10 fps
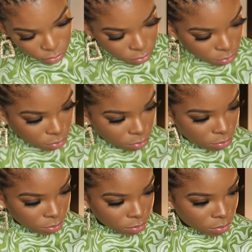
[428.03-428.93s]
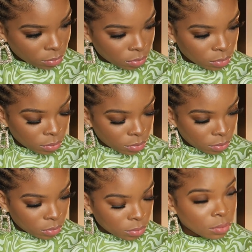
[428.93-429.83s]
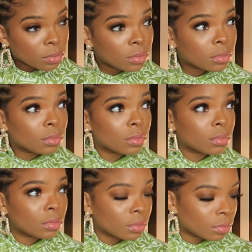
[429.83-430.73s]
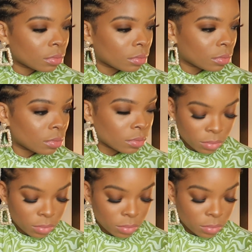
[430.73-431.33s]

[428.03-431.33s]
Nobody speaks.